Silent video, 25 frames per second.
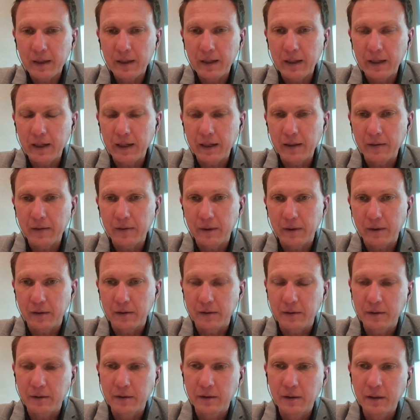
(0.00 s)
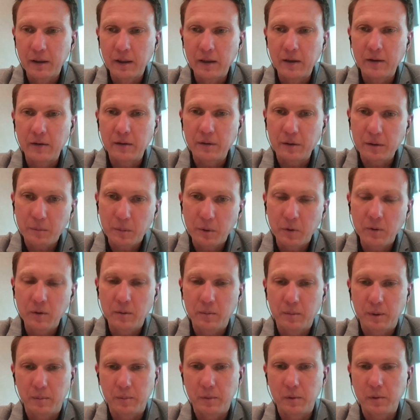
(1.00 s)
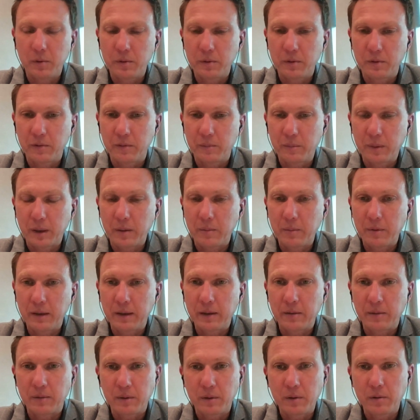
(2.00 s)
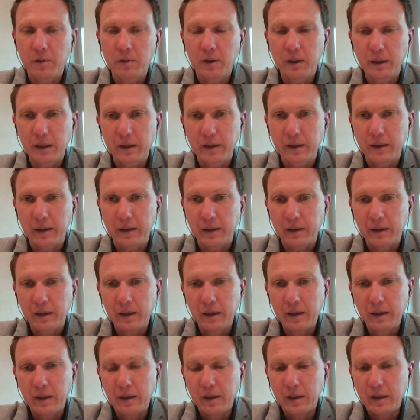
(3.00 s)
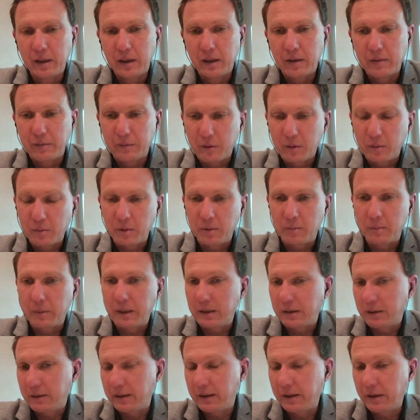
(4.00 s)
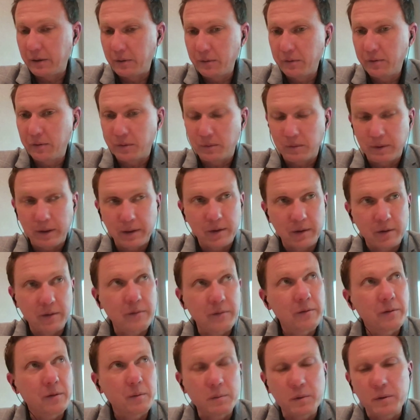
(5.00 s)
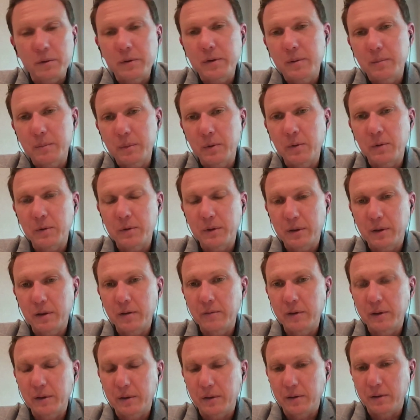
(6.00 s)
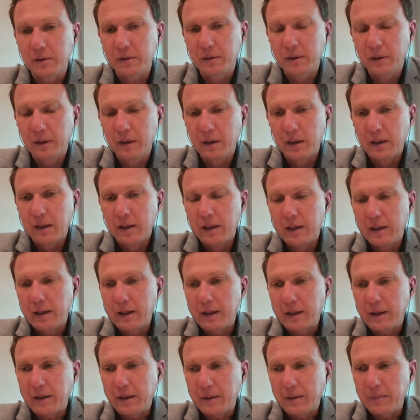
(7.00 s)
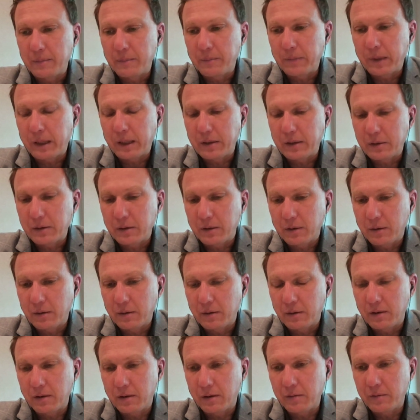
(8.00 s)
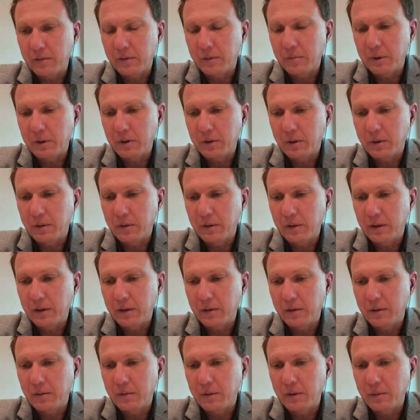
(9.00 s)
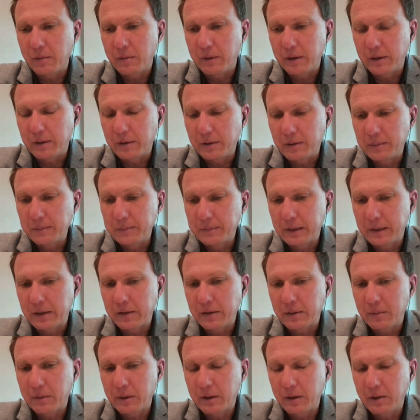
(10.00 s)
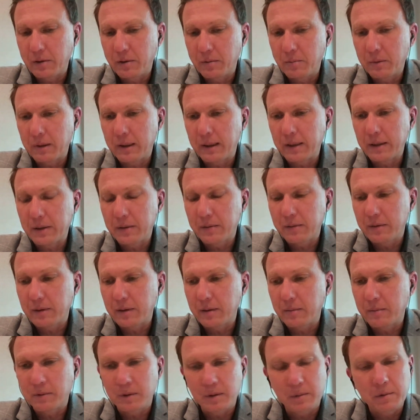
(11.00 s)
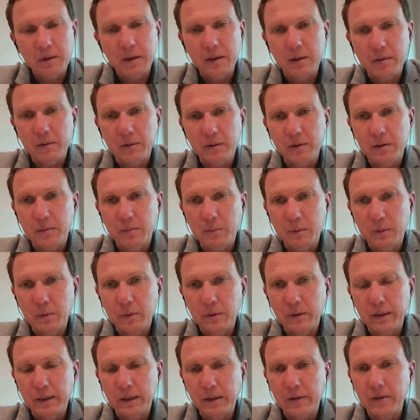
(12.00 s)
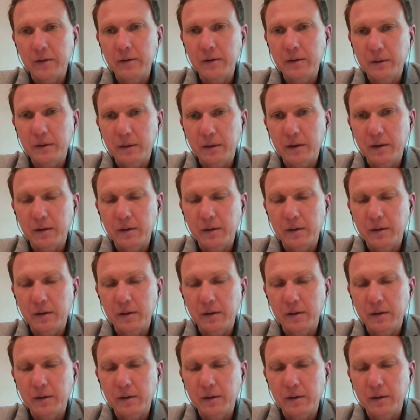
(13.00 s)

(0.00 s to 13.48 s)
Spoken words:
and that it's the smaller proportion of people that require that formal mental health or other formal support services. And so, if the majority are doing well, there's a really good place for them to be able to support the others that